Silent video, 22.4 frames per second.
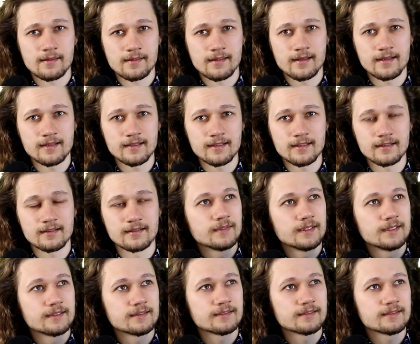think.
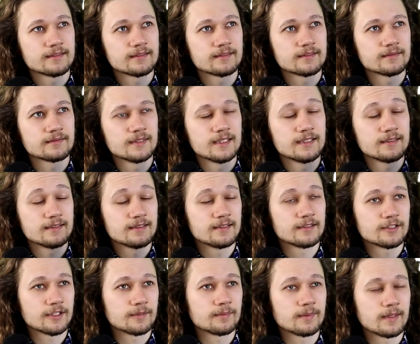It's a C
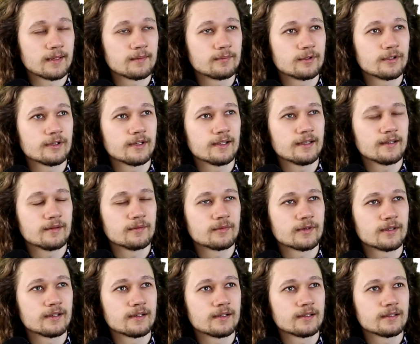sharp library
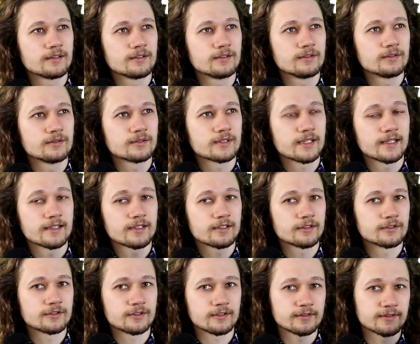where you can
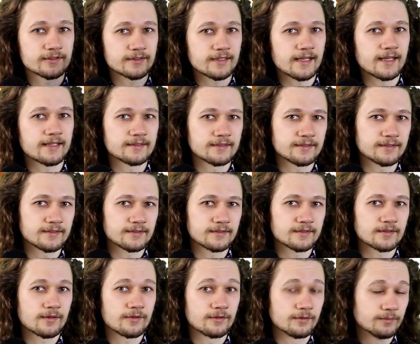control stats
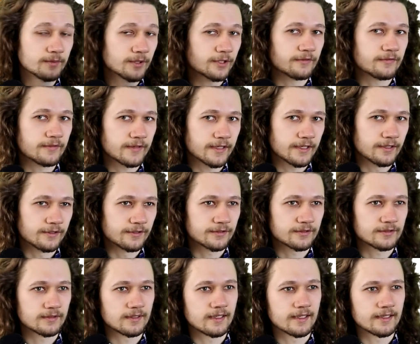through
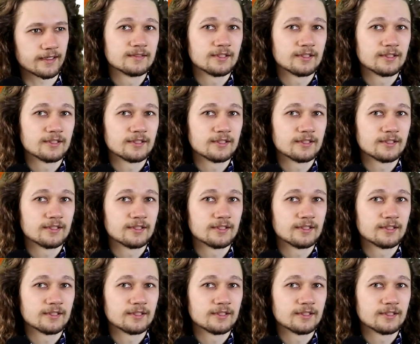modifiers, like